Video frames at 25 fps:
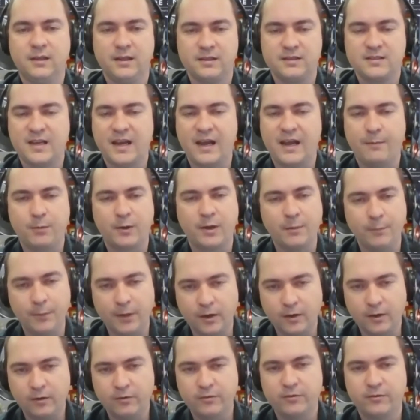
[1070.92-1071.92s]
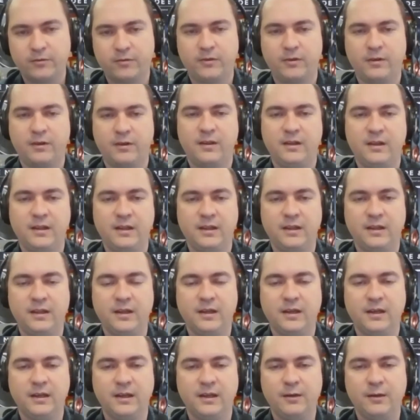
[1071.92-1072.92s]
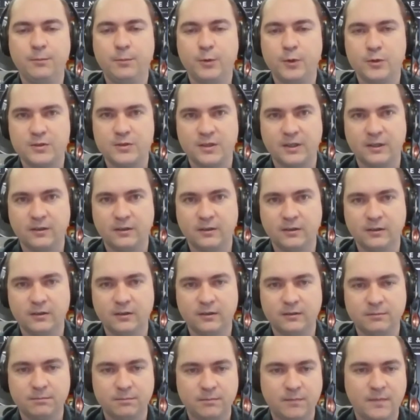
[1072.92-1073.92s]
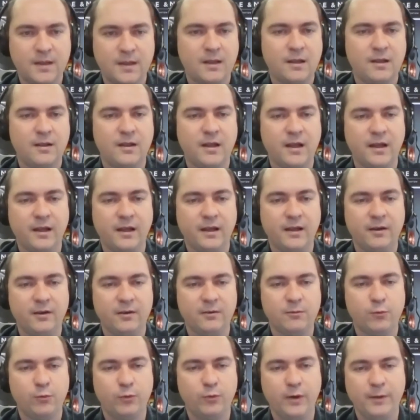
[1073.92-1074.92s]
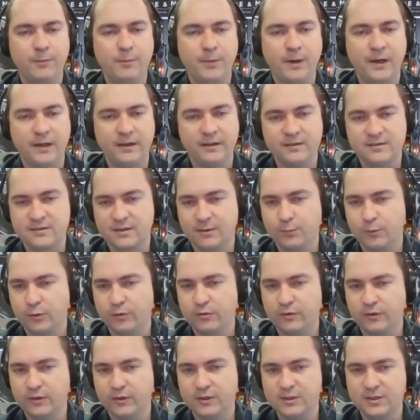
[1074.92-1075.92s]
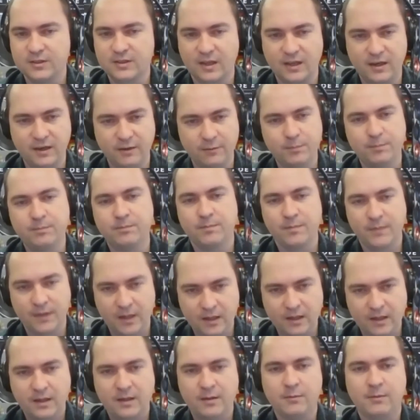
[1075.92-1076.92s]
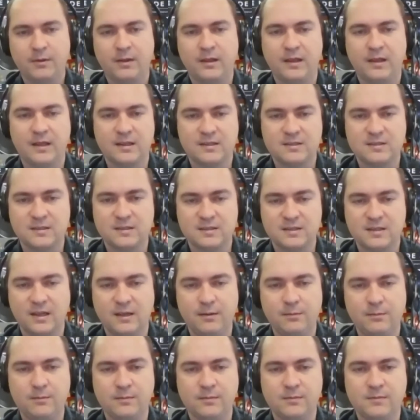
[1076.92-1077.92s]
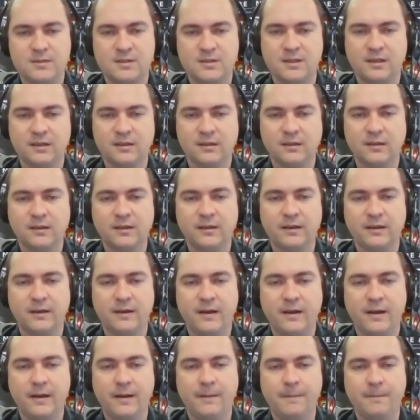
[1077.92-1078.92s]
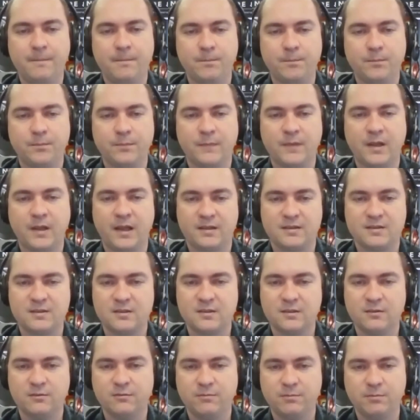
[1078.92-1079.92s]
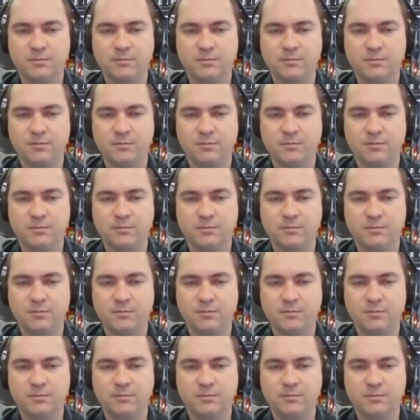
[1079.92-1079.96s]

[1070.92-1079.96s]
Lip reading: tap coming off the input signal, whereby the subwoofer just kind of gets the same signal and has to